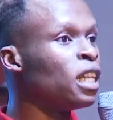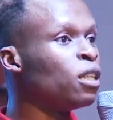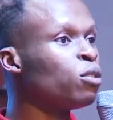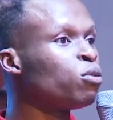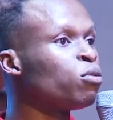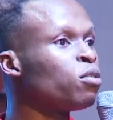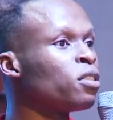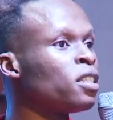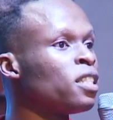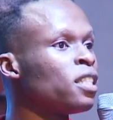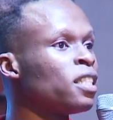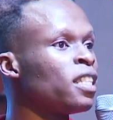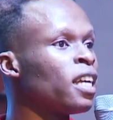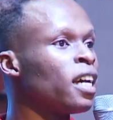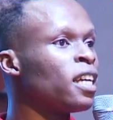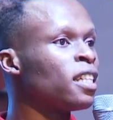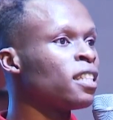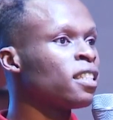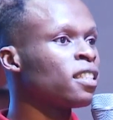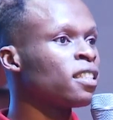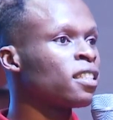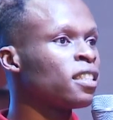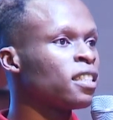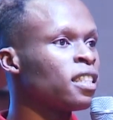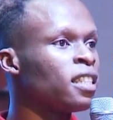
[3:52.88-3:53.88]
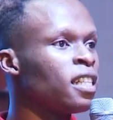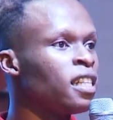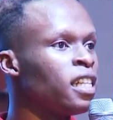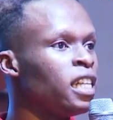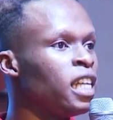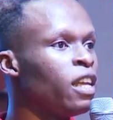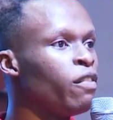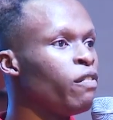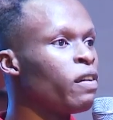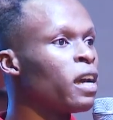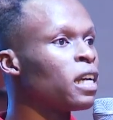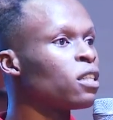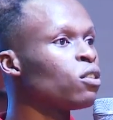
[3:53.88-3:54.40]
truth is that
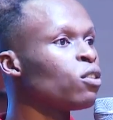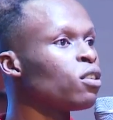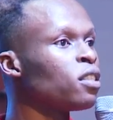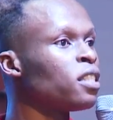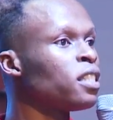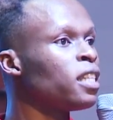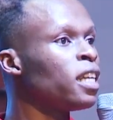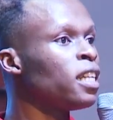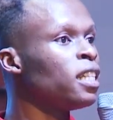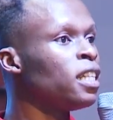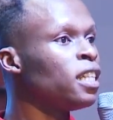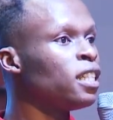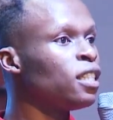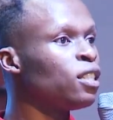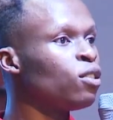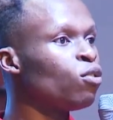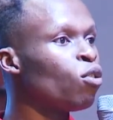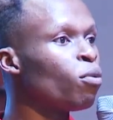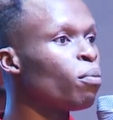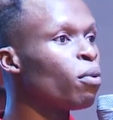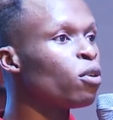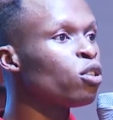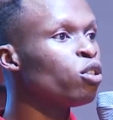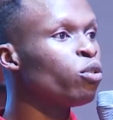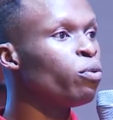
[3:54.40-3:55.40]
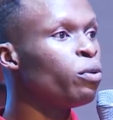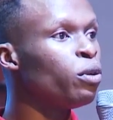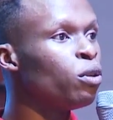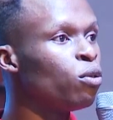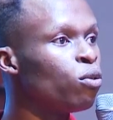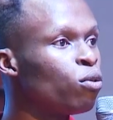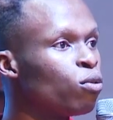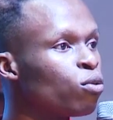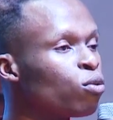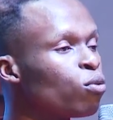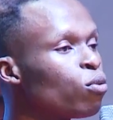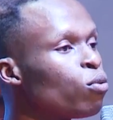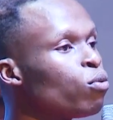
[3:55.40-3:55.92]
if he has not said it, nobody will know.
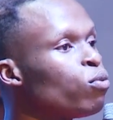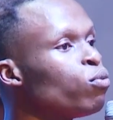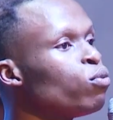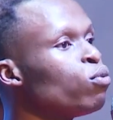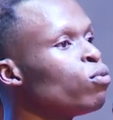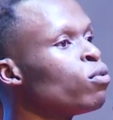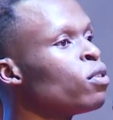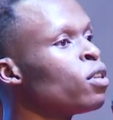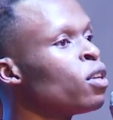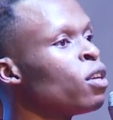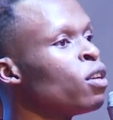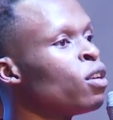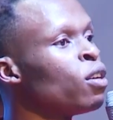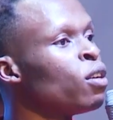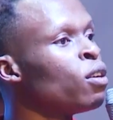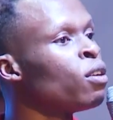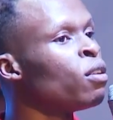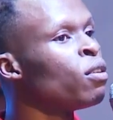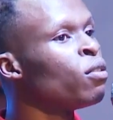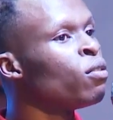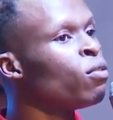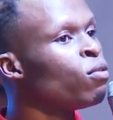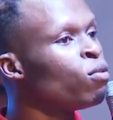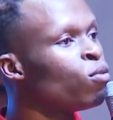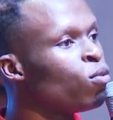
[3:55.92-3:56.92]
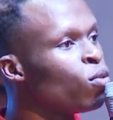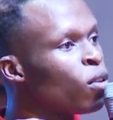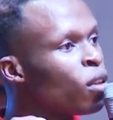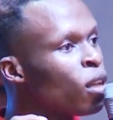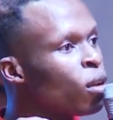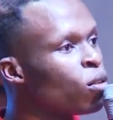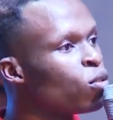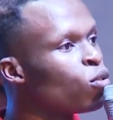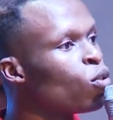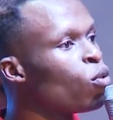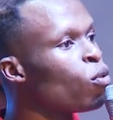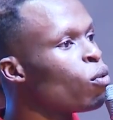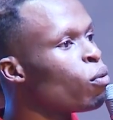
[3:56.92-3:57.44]

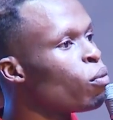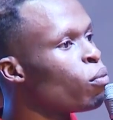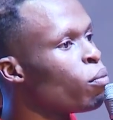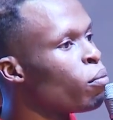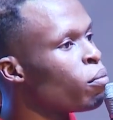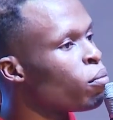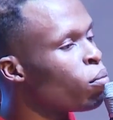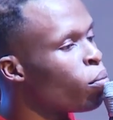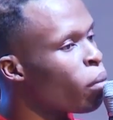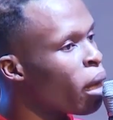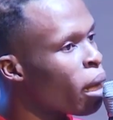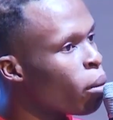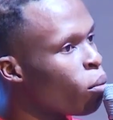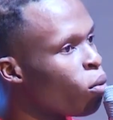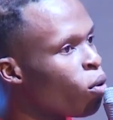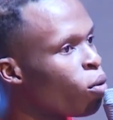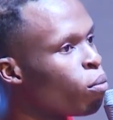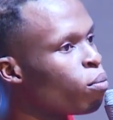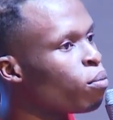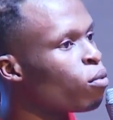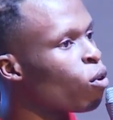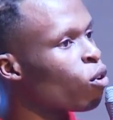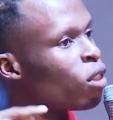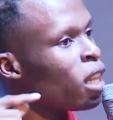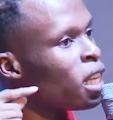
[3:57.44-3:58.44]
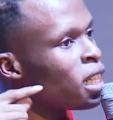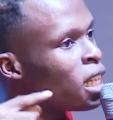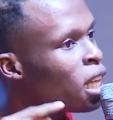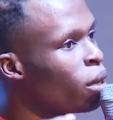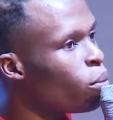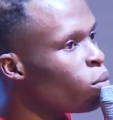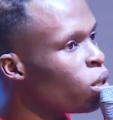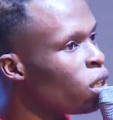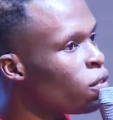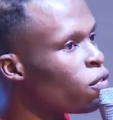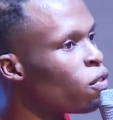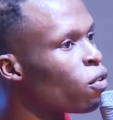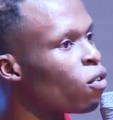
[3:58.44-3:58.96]
So my mom collected
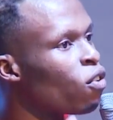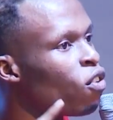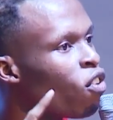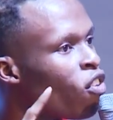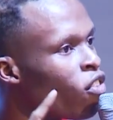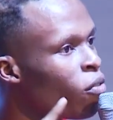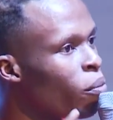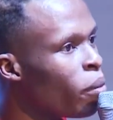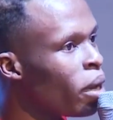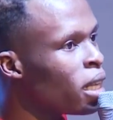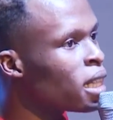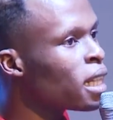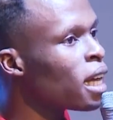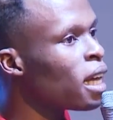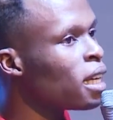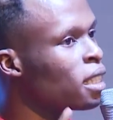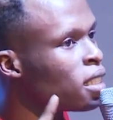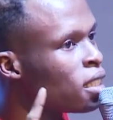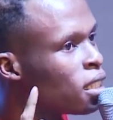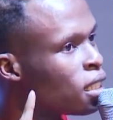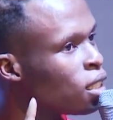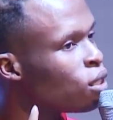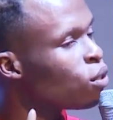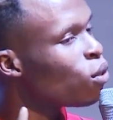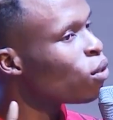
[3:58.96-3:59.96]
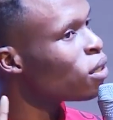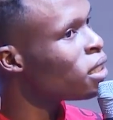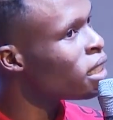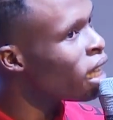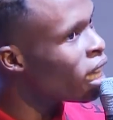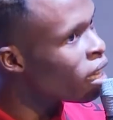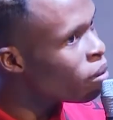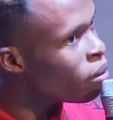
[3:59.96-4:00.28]
money from government and she did not tell